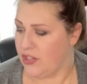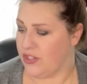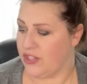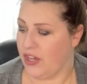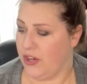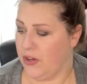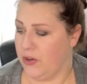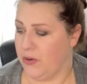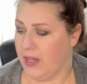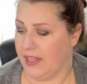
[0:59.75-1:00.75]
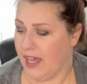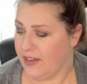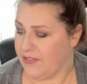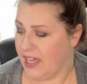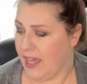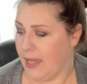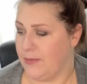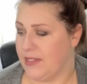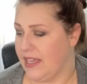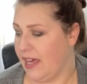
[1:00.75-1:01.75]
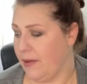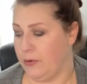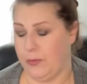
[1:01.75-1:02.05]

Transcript: So a lot of times I